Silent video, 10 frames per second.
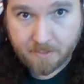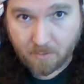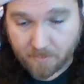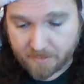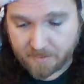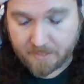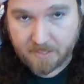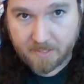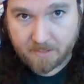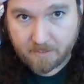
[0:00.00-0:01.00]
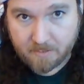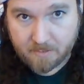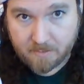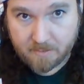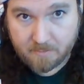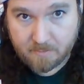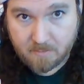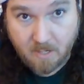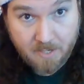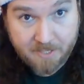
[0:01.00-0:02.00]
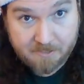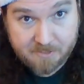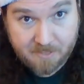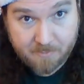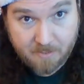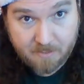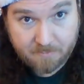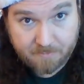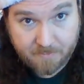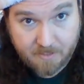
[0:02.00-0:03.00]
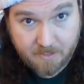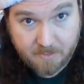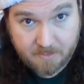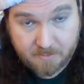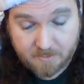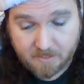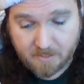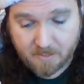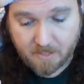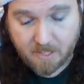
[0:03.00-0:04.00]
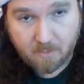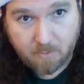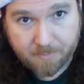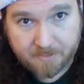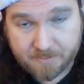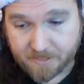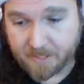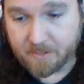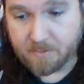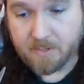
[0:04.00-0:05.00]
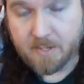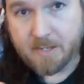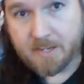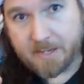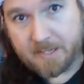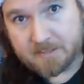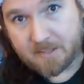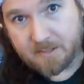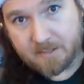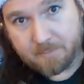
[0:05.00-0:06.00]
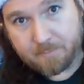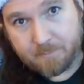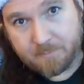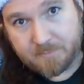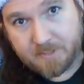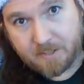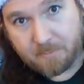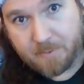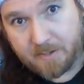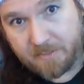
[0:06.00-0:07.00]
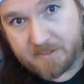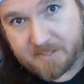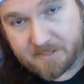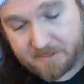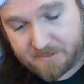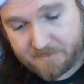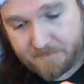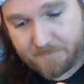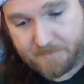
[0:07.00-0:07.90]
You want the uninteresting part of the ribbon to go against the dull part of the scissors.